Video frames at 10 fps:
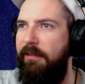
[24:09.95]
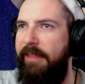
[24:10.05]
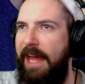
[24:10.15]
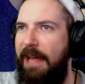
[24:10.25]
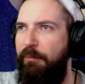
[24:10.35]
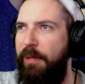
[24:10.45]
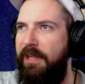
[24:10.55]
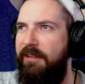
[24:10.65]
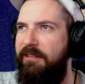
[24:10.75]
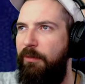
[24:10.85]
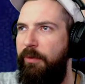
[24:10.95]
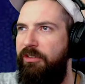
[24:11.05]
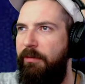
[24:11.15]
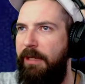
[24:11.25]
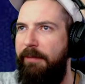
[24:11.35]
that bit, so we
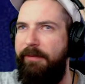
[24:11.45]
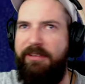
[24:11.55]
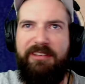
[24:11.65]
should be able to